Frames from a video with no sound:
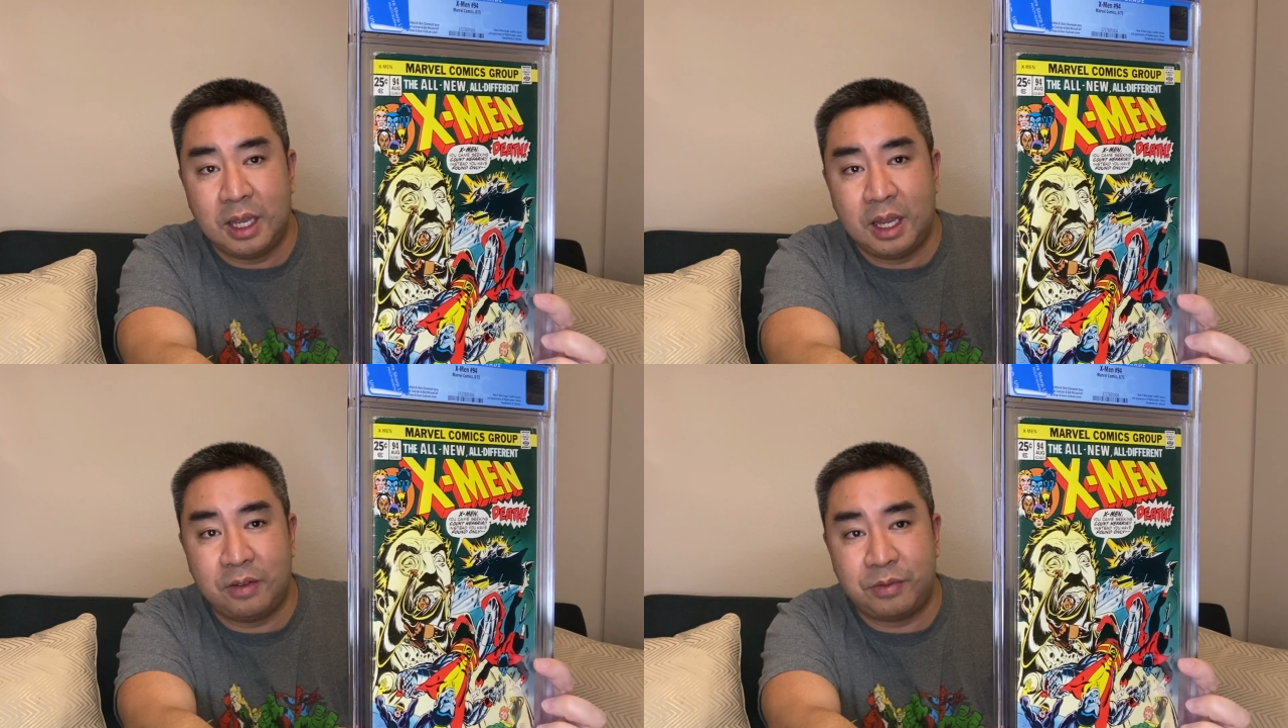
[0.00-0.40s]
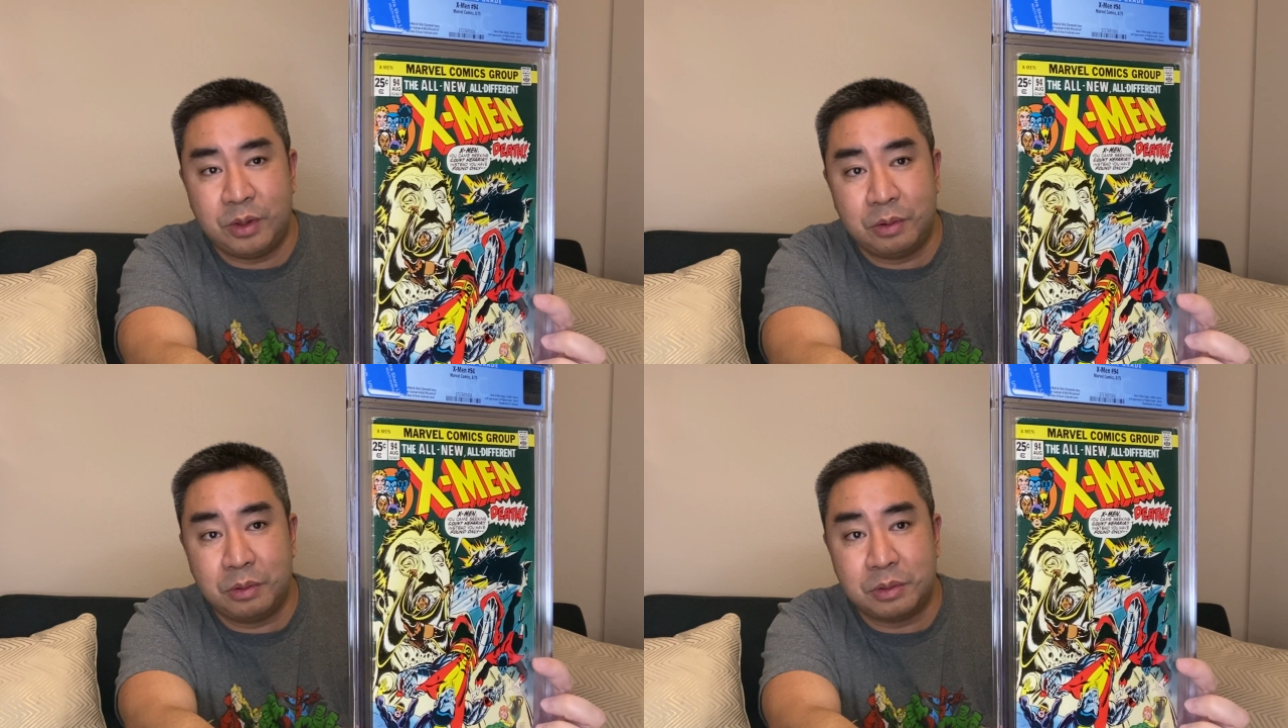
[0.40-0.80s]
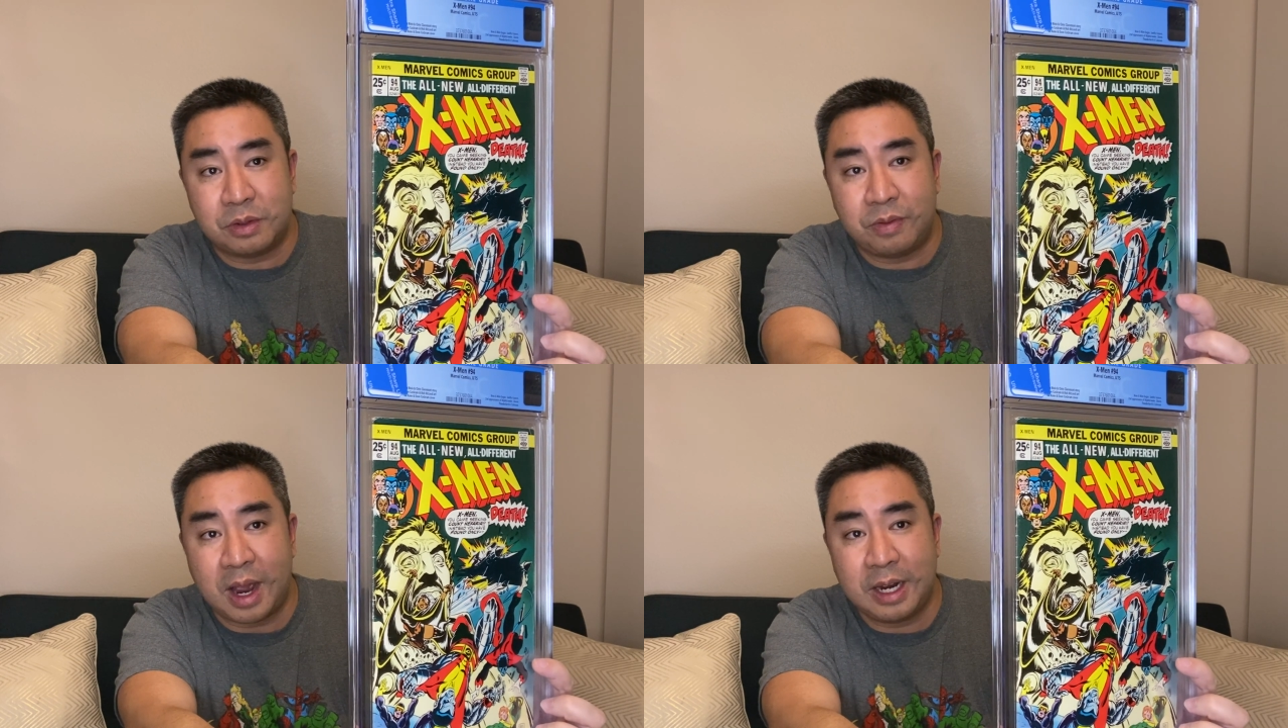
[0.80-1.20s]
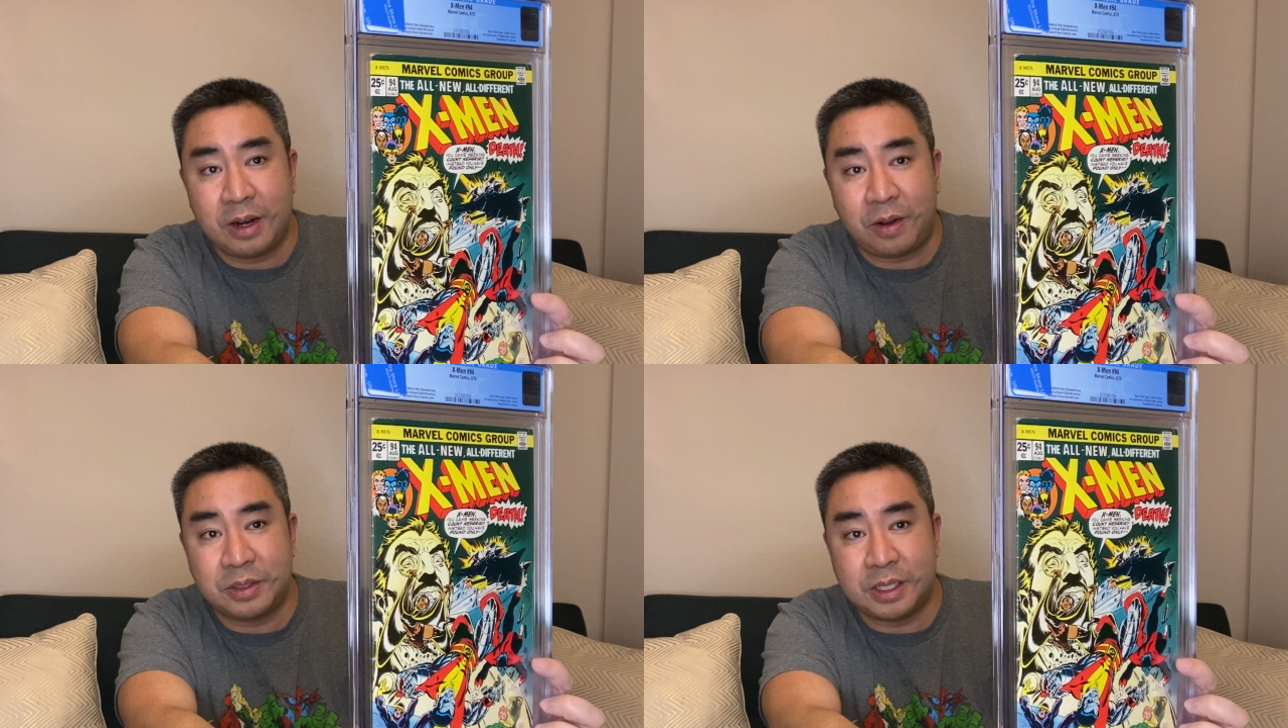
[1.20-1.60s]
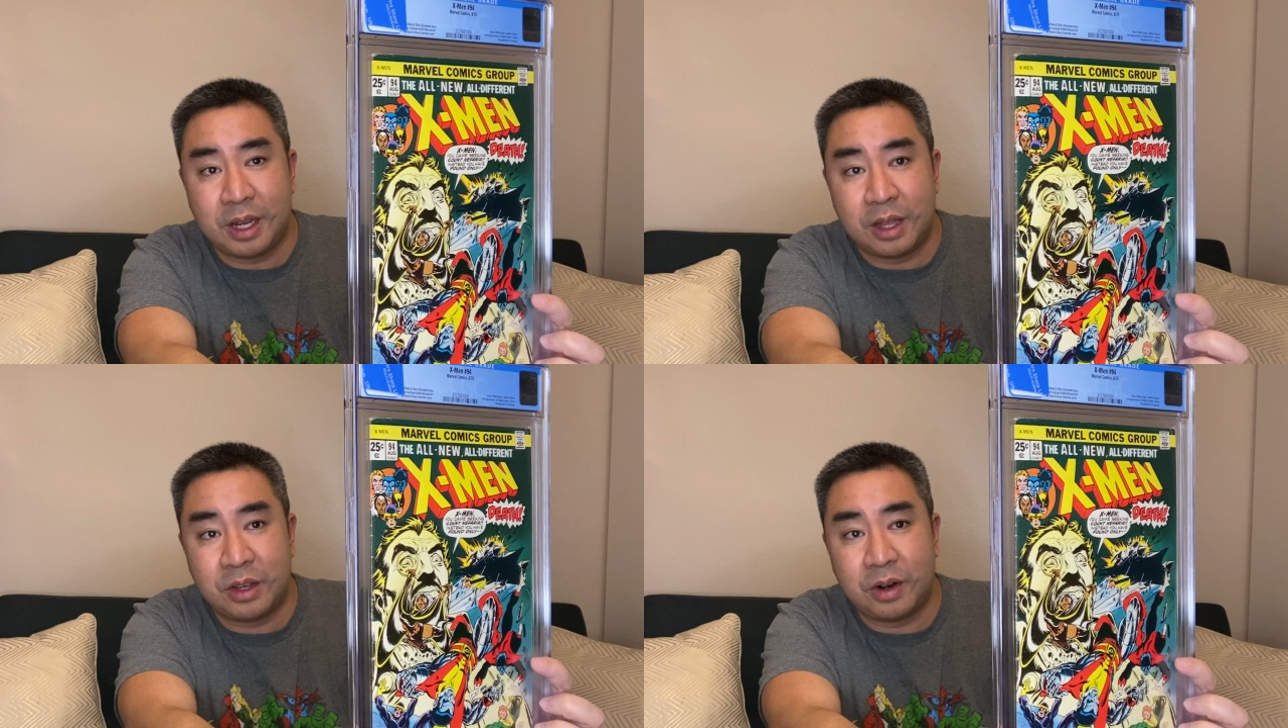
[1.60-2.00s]
if you divide it all
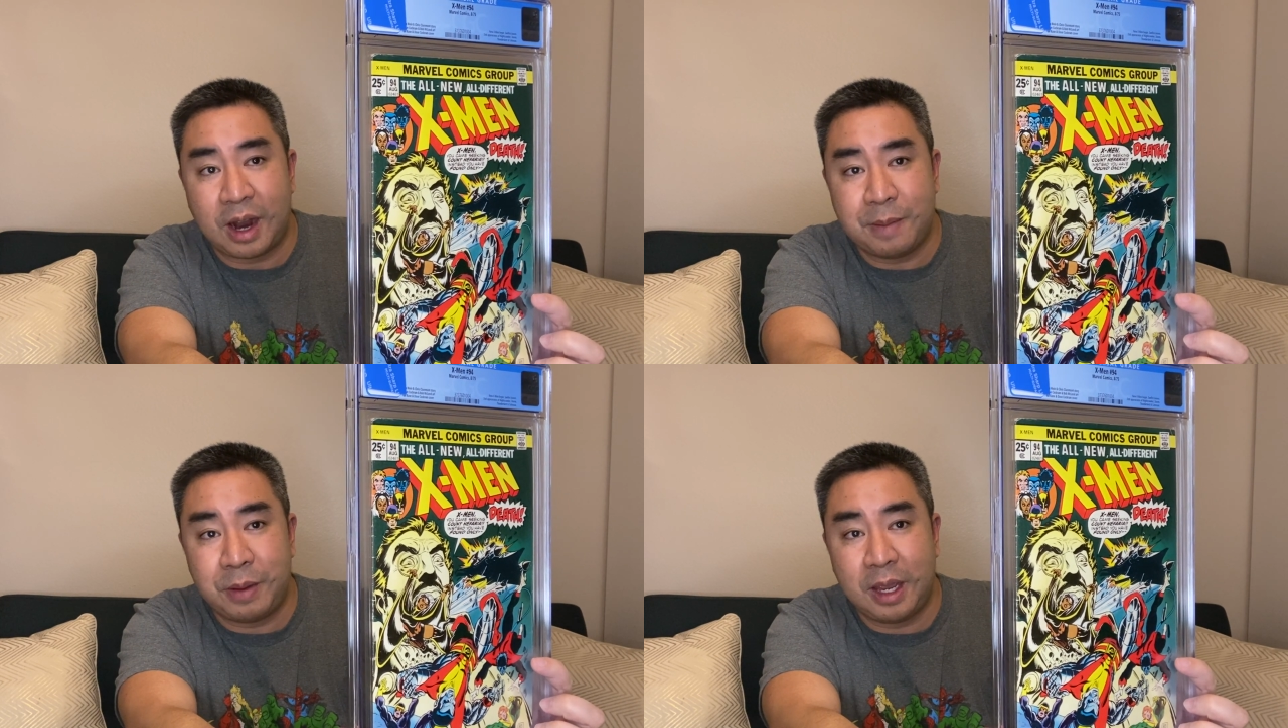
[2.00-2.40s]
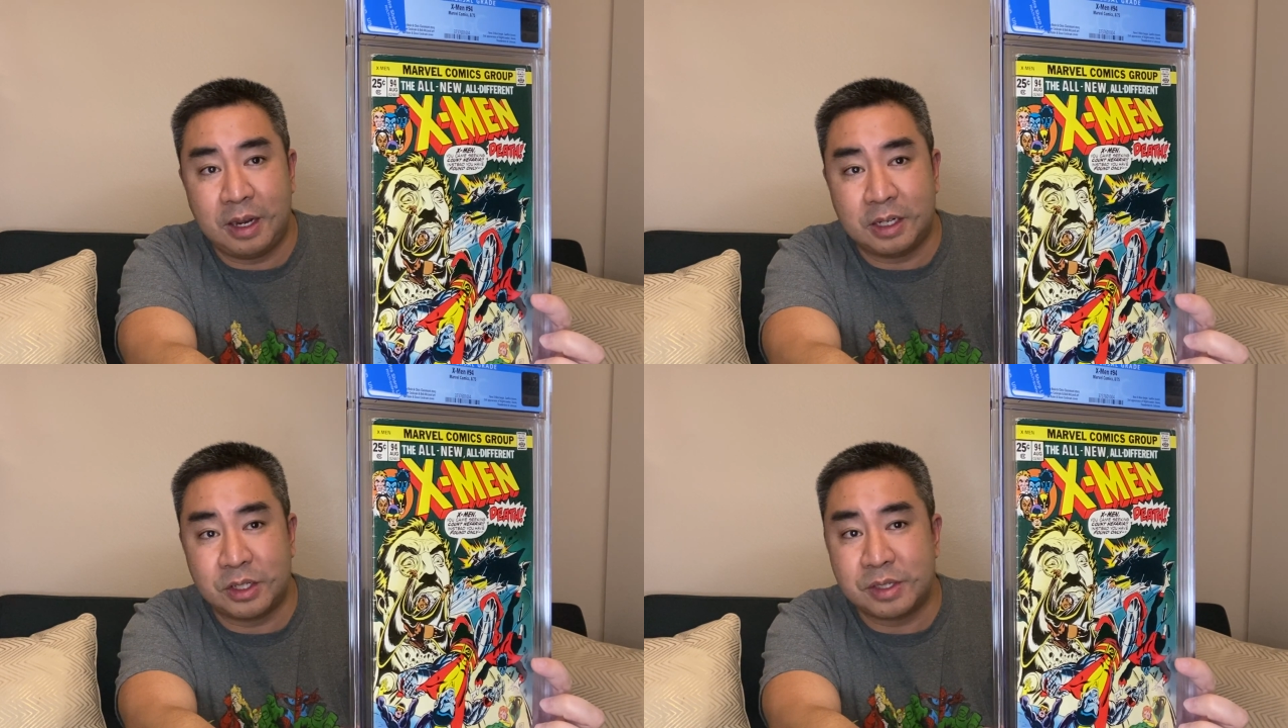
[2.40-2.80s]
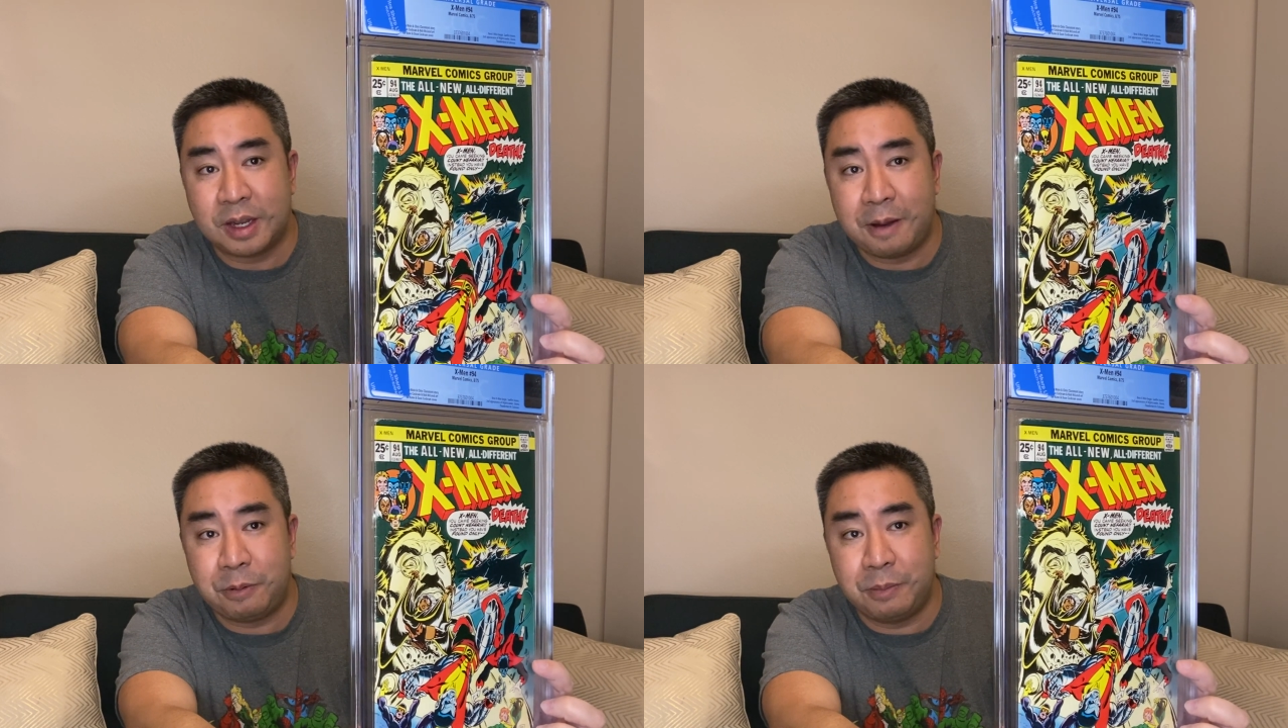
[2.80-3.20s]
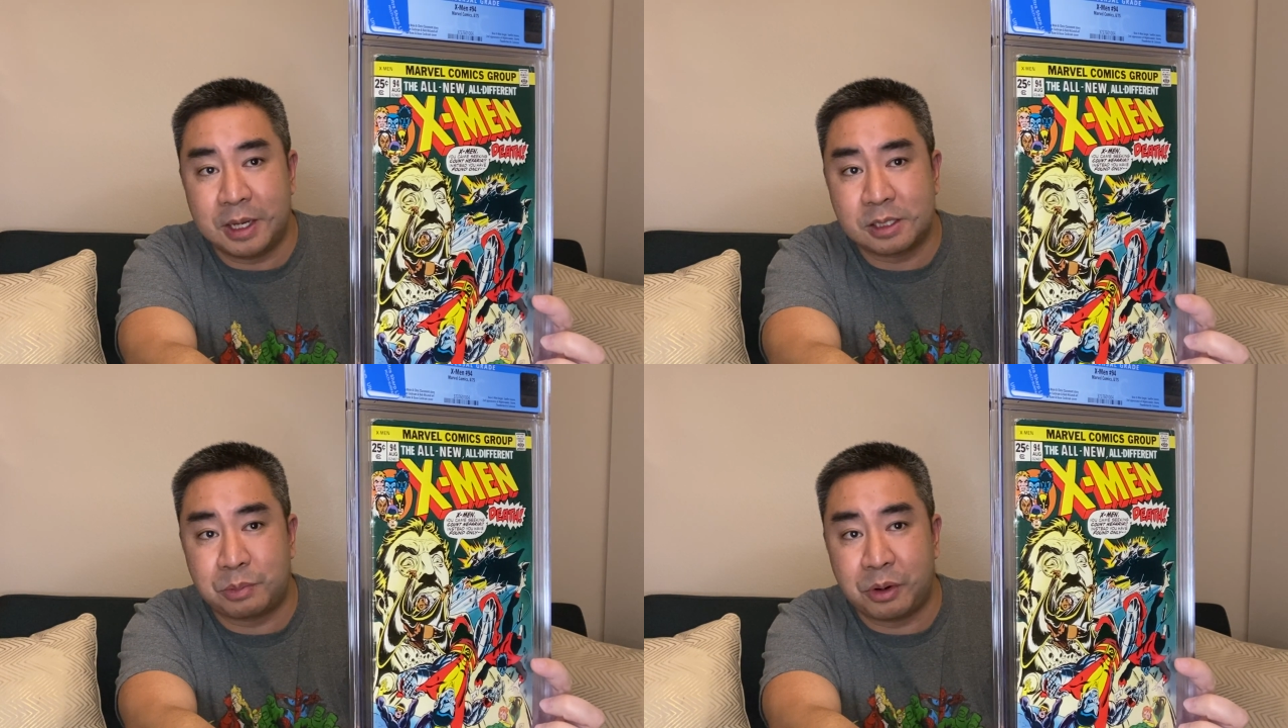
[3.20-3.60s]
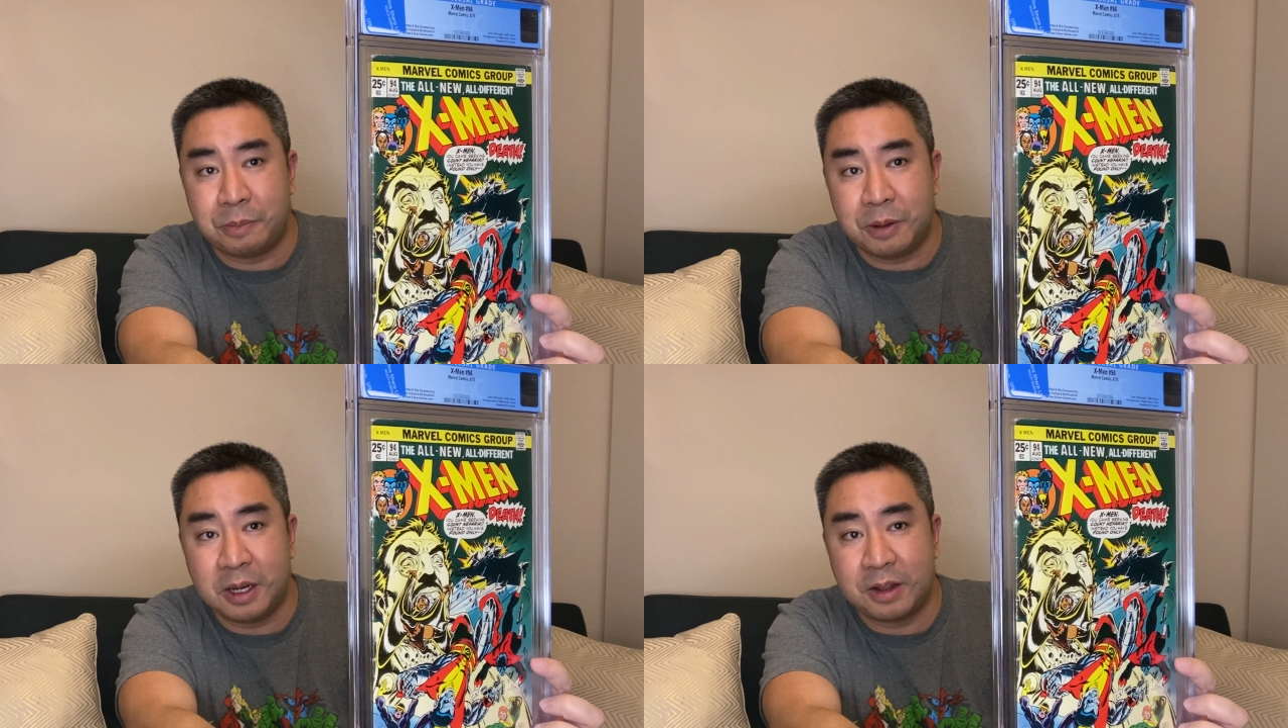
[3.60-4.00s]
together, I paid just a couple bucks per
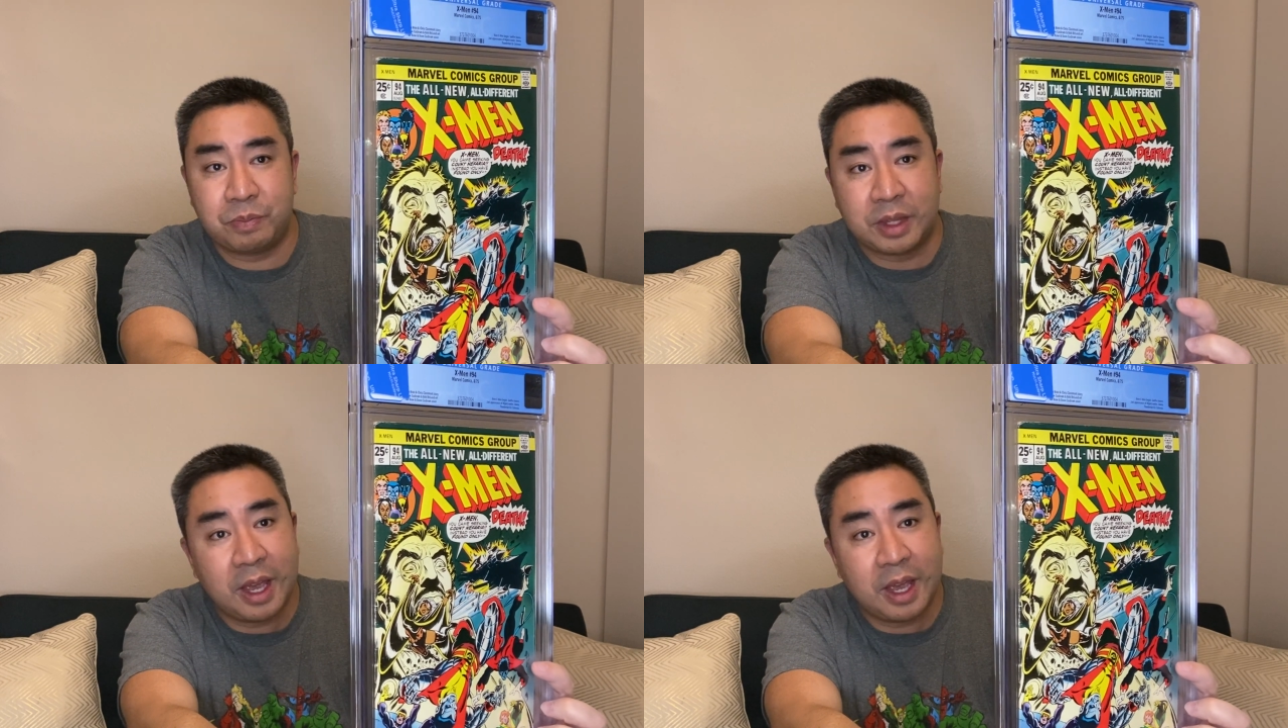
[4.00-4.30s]
book.